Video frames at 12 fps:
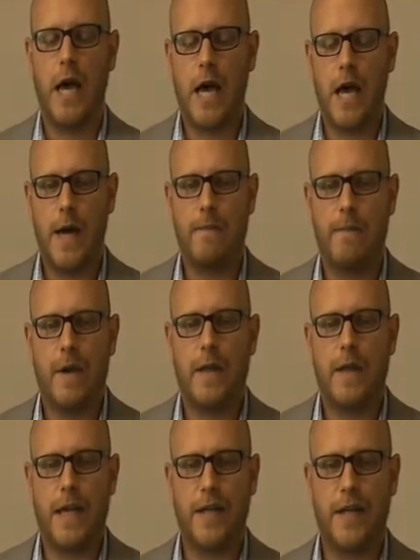
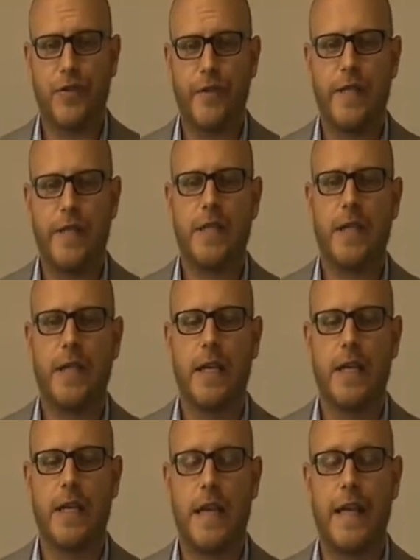The answer is
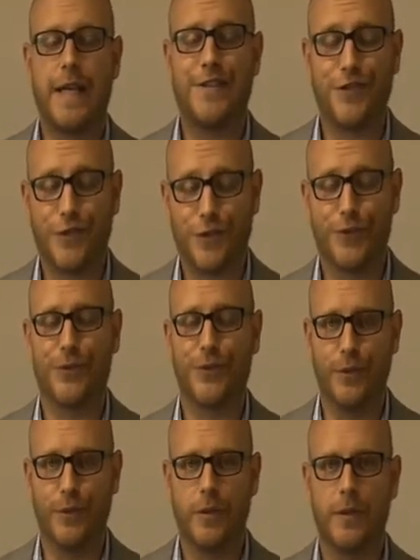that is
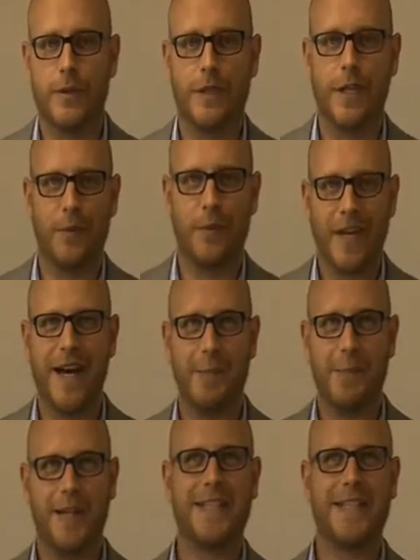true. That we
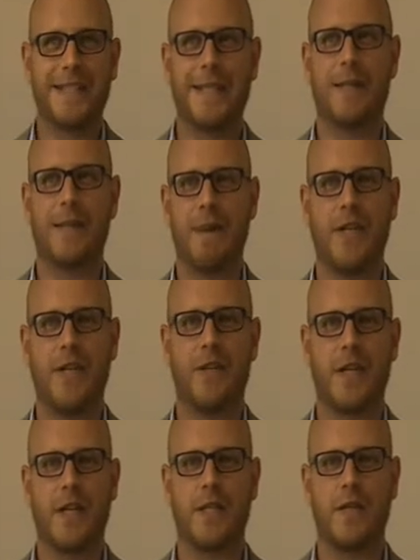are plugged into the
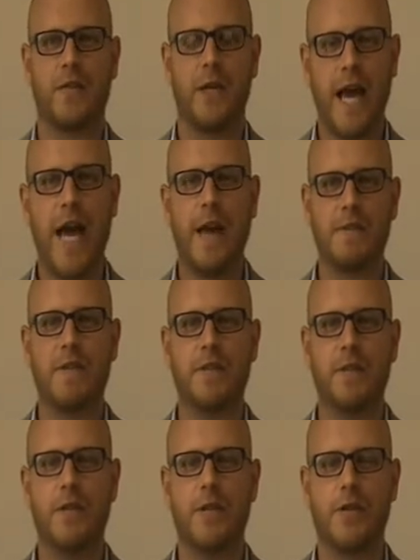matrix. We are
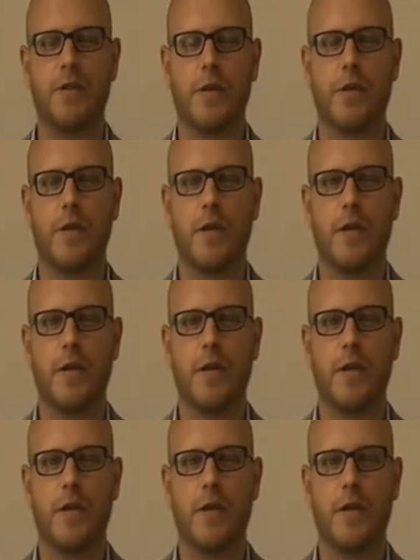absolutely true.